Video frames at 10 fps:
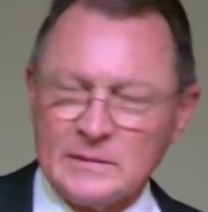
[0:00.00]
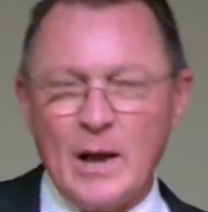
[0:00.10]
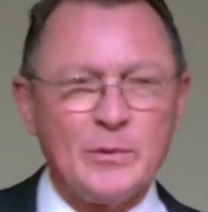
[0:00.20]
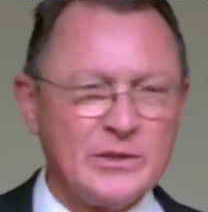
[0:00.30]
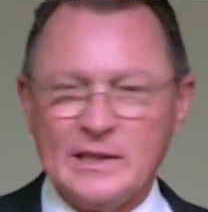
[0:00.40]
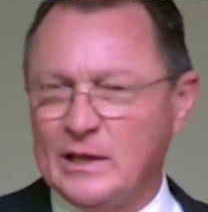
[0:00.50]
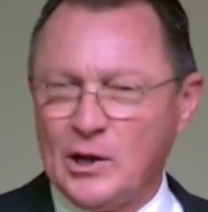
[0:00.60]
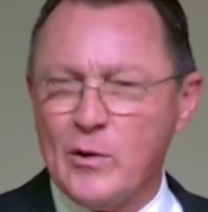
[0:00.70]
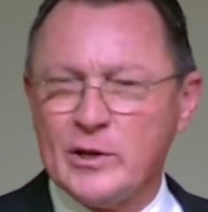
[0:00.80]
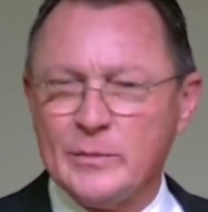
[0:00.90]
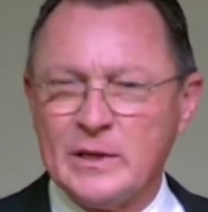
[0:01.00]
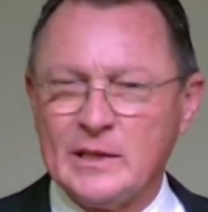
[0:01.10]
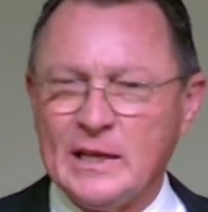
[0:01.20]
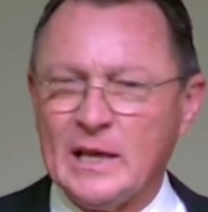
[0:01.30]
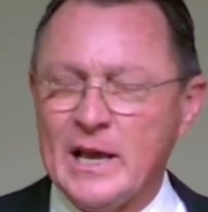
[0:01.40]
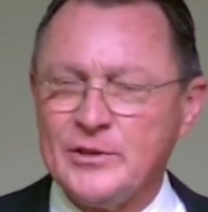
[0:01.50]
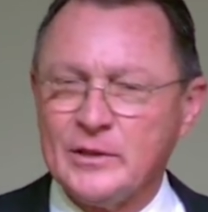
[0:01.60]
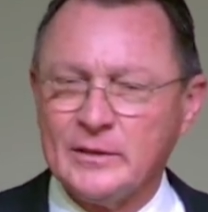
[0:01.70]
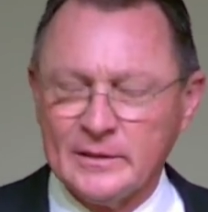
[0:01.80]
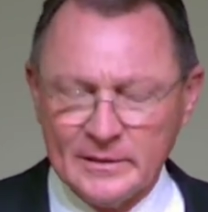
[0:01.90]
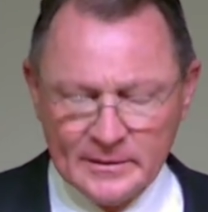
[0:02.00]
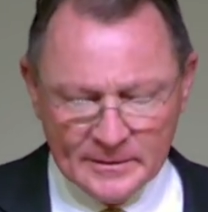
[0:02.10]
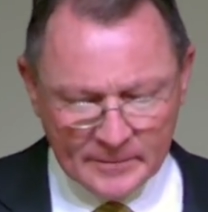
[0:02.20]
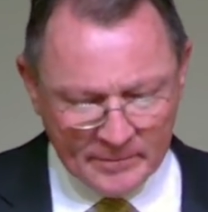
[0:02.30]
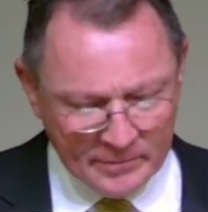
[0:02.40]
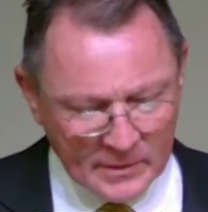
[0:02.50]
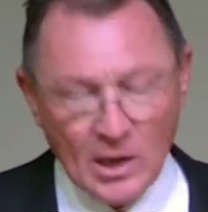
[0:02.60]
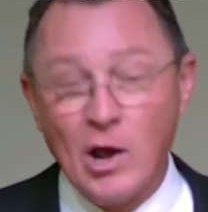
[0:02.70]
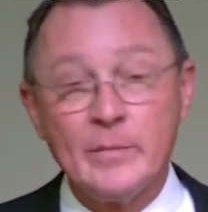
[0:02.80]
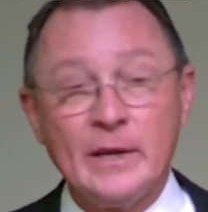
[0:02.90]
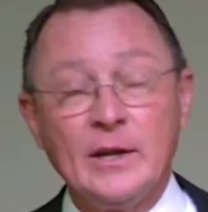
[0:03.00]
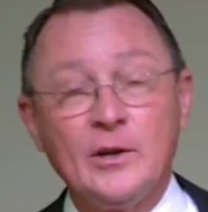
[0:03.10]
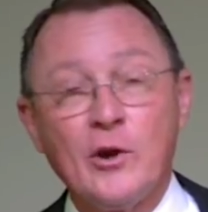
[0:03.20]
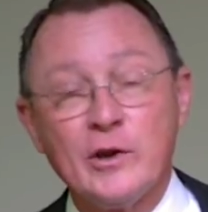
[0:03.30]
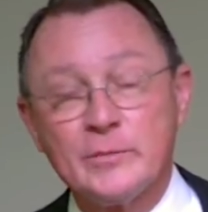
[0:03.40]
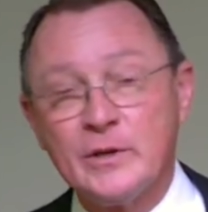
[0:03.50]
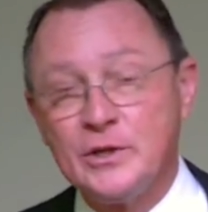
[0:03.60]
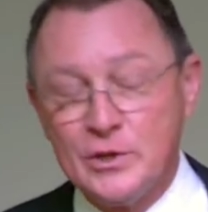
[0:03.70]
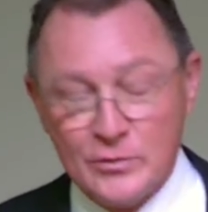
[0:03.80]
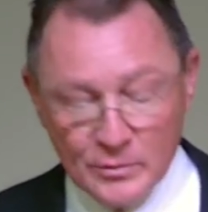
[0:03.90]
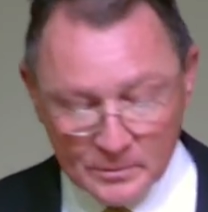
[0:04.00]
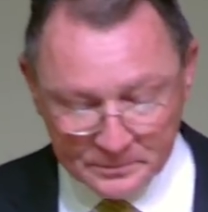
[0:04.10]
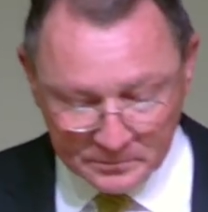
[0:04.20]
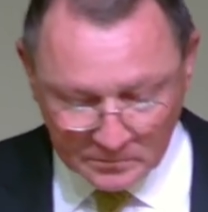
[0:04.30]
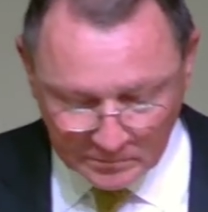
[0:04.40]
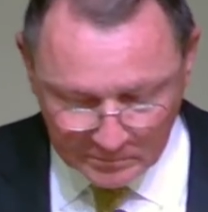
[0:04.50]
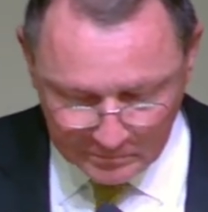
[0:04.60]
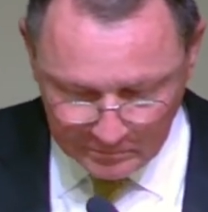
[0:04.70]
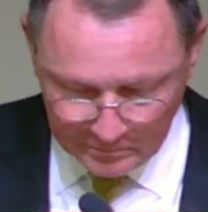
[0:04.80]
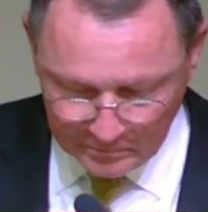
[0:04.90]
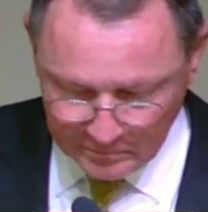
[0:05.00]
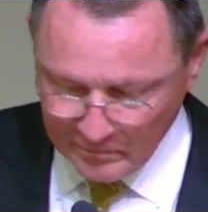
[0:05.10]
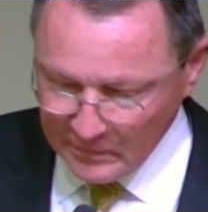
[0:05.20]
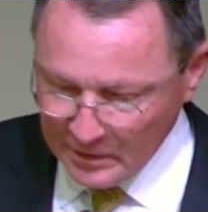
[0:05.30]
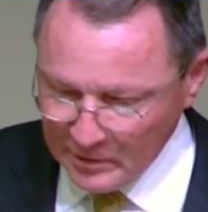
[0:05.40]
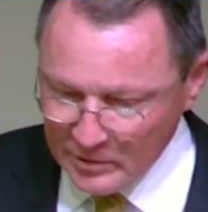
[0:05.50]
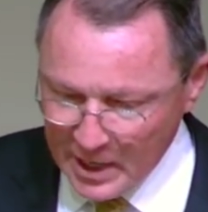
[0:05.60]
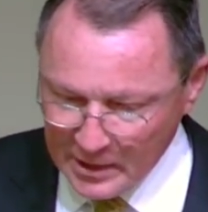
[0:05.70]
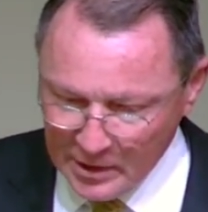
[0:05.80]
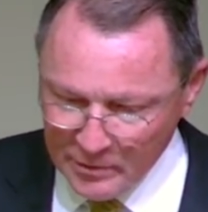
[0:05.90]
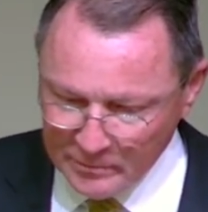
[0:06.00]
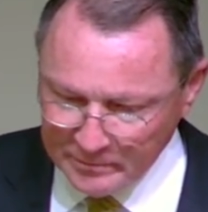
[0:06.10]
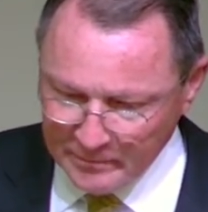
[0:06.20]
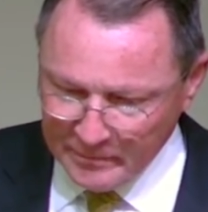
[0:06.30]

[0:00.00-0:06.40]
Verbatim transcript: That was an encouragement to Elijah. It ought to be an encouragement to you. You're not alone.